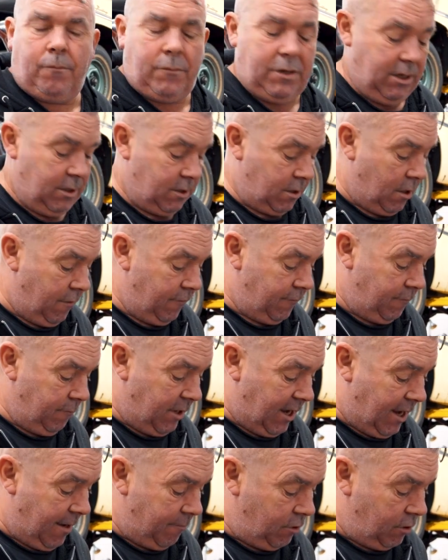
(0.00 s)
These goes from
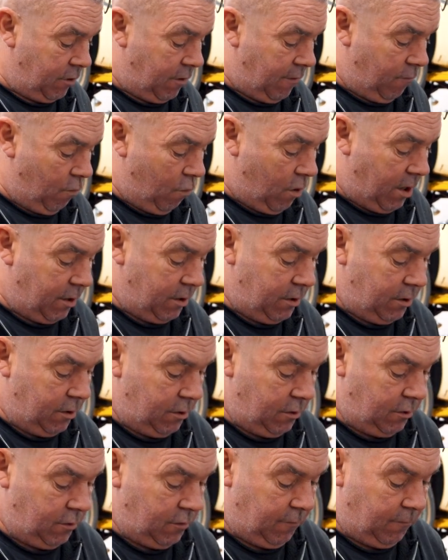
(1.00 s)
camshaft 1
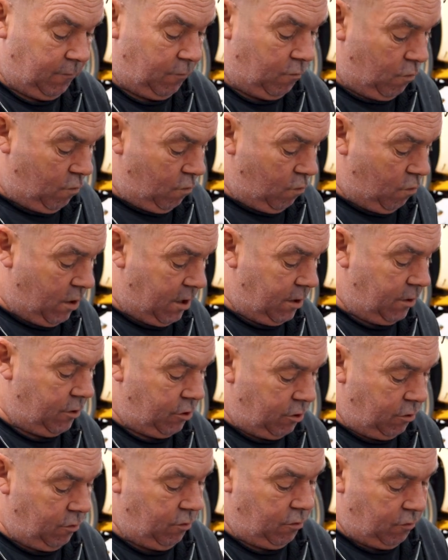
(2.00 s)
to 1,
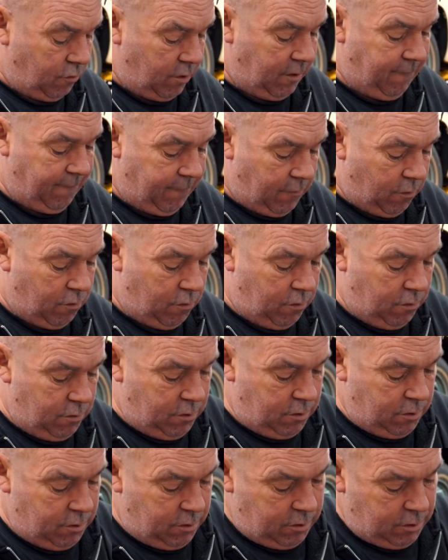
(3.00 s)
2, 3, 4.
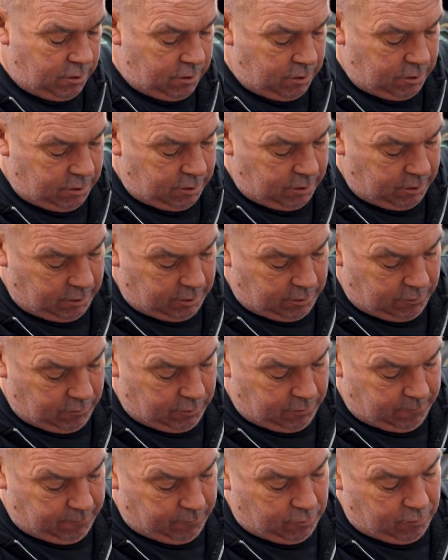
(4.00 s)

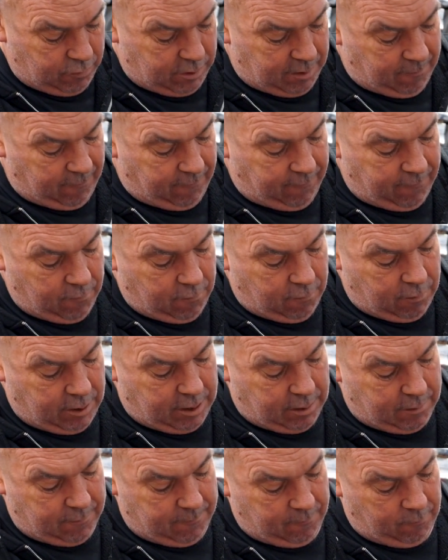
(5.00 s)
Pull number 4
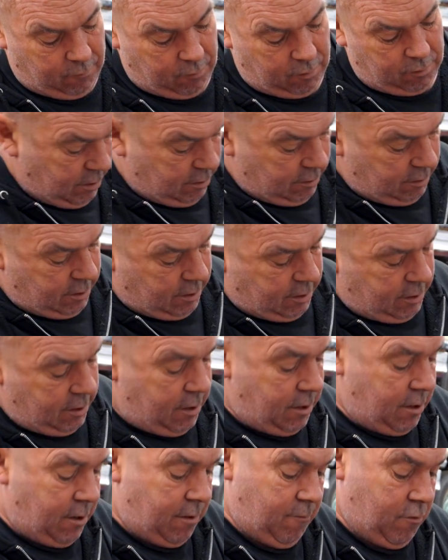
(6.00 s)
out. Okay, so
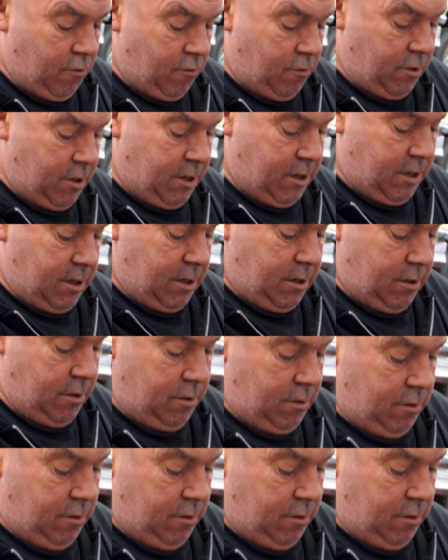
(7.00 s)
there's no more on there.